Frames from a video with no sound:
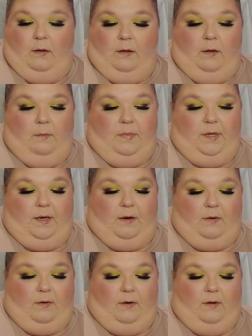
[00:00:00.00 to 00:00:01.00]

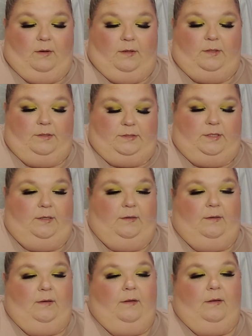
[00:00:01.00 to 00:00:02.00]
because
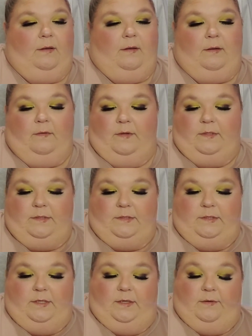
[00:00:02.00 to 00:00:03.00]
this is
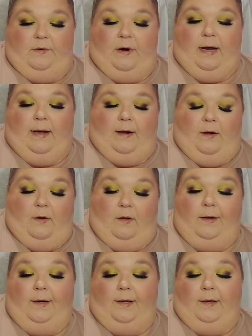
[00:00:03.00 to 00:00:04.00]
another
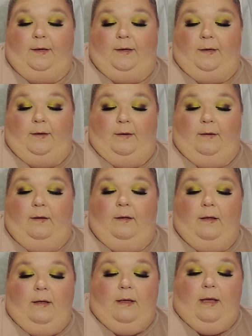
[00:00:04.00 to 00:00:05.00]
iconic.
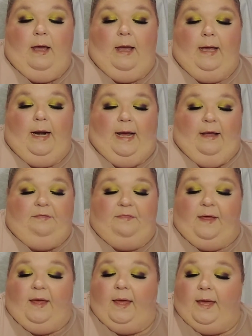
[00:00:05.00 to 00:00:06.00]
And I
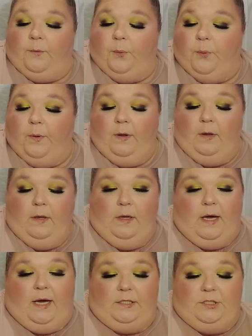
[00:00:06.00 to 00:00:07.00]
think I
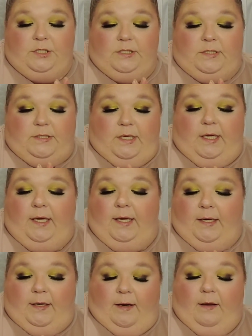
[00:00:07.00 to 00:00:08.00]
just seen
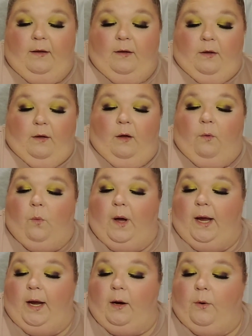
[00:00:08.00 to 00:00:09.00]

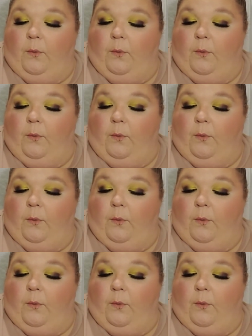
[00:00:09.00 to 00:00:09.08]
where